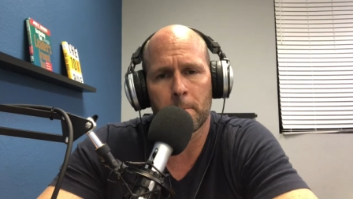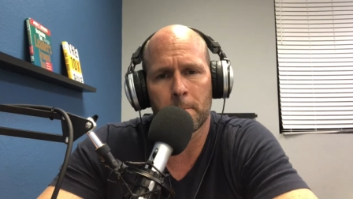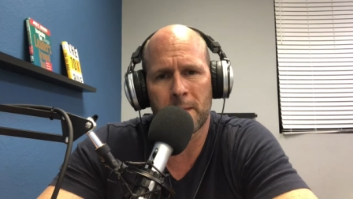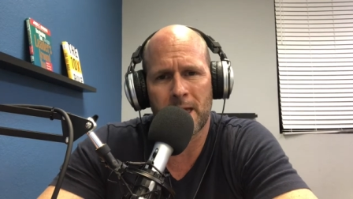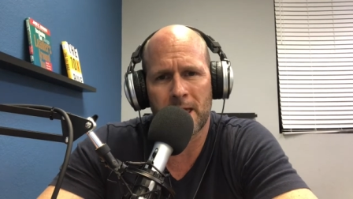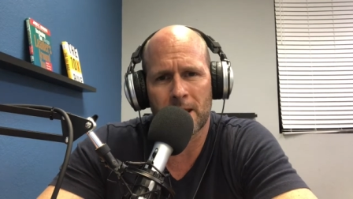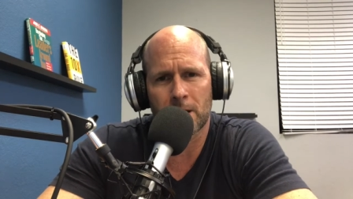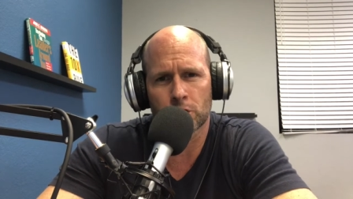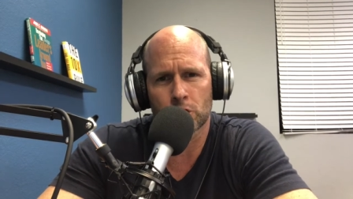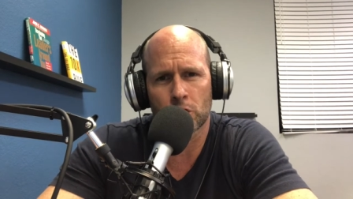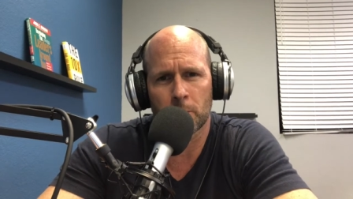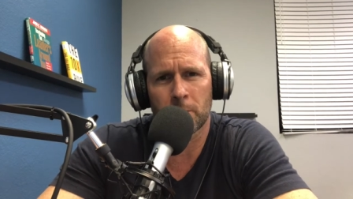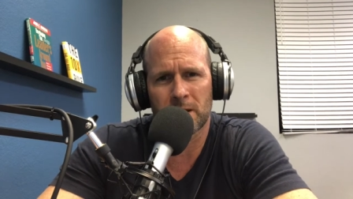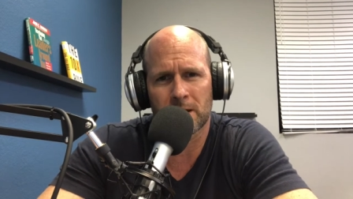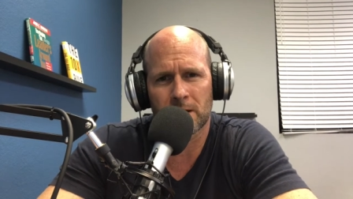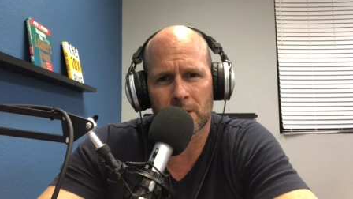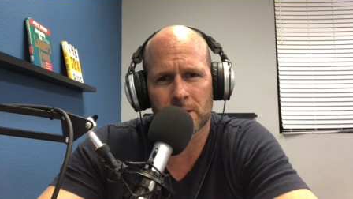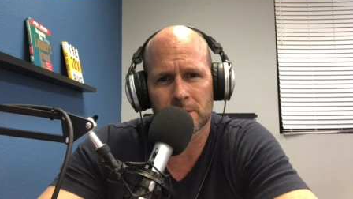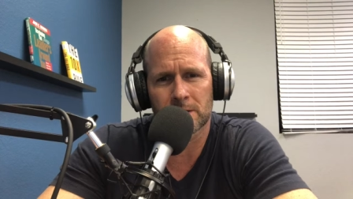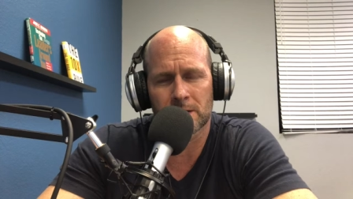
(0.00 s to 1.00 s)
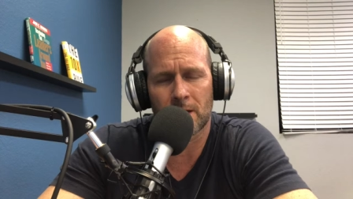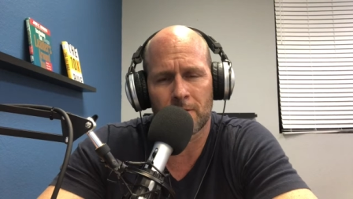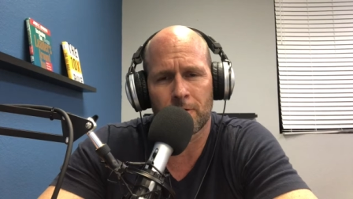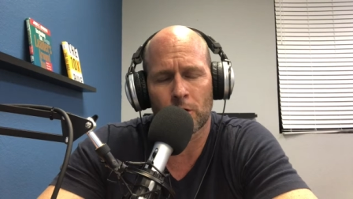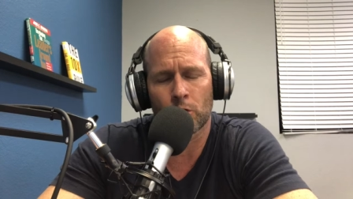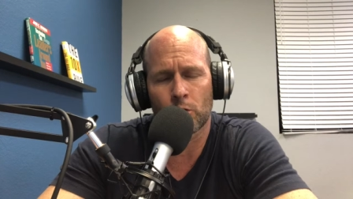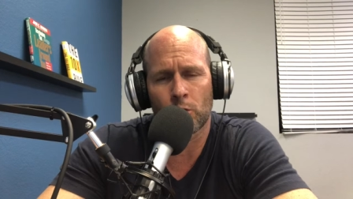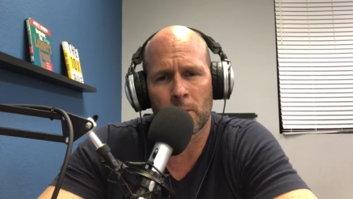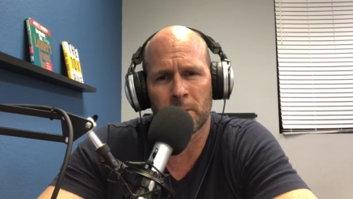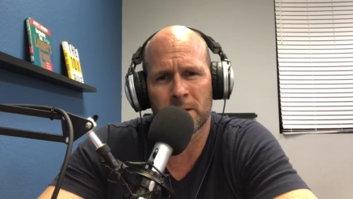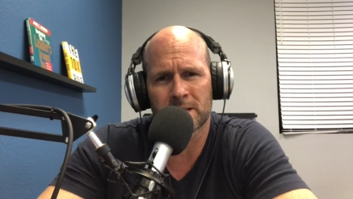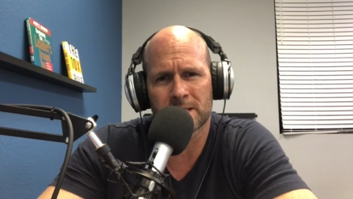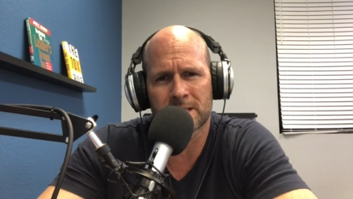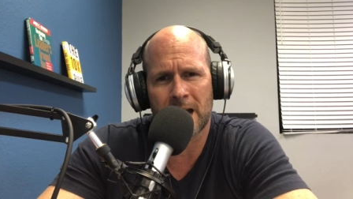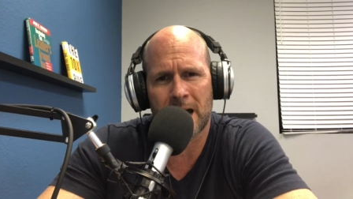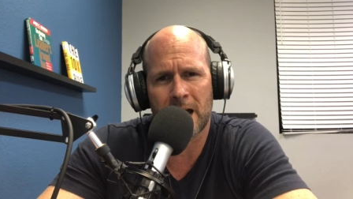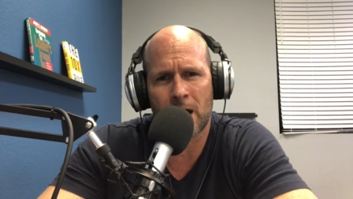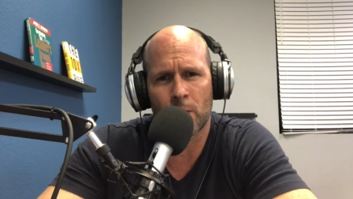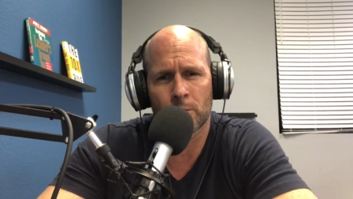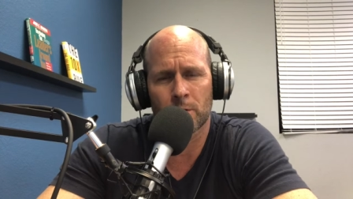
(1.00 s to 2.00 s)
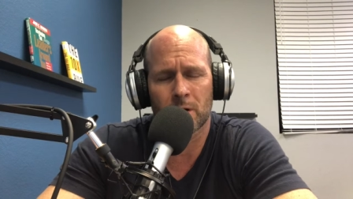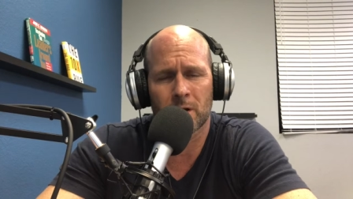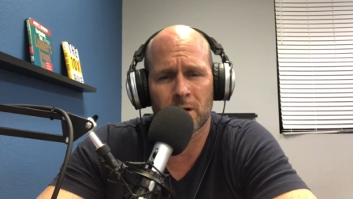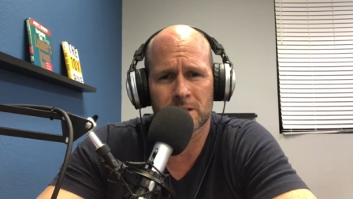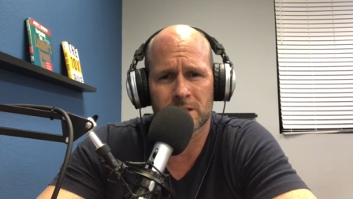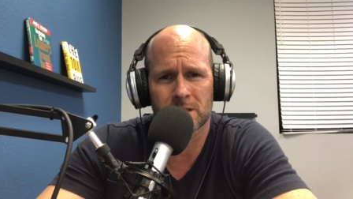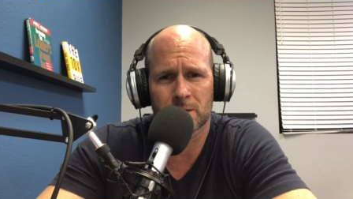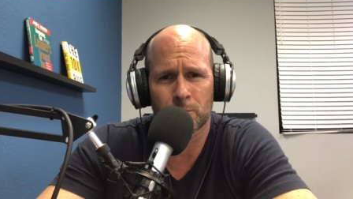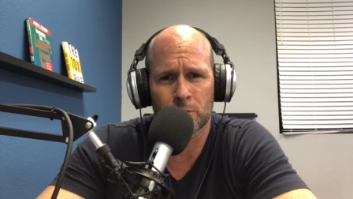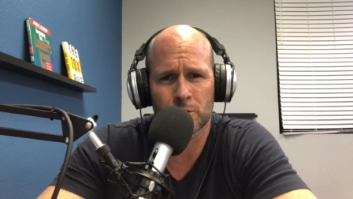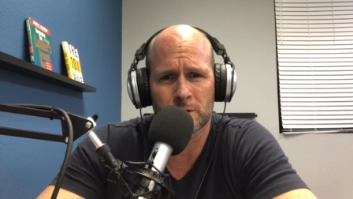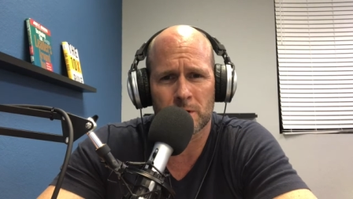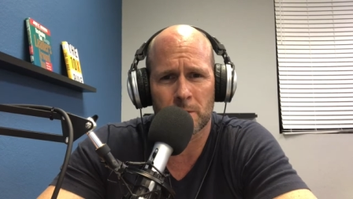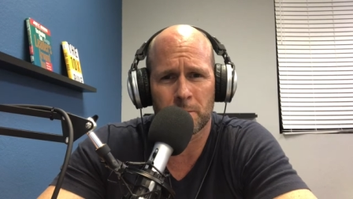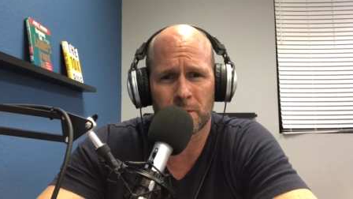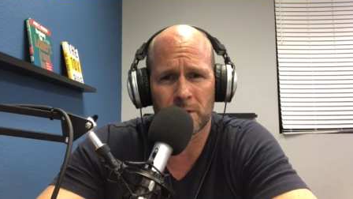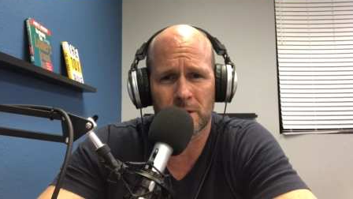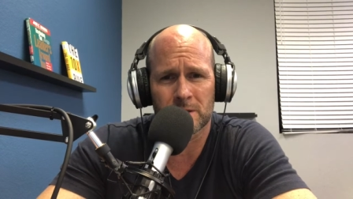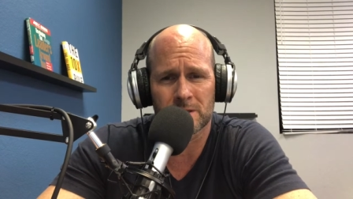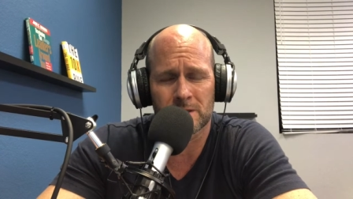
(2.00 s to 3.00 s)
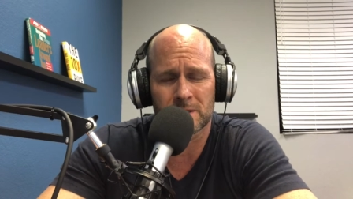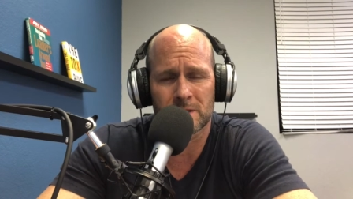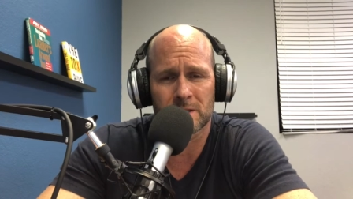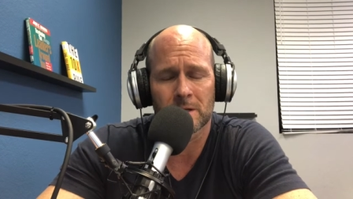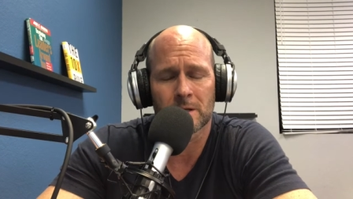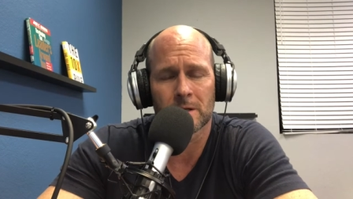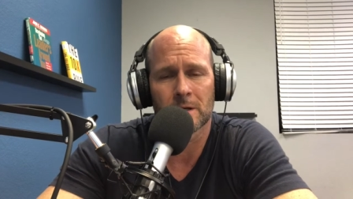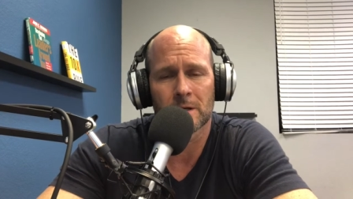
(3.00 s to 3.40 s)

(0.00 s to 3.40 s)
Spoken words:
manager, because if equipment's down, customers are pissed.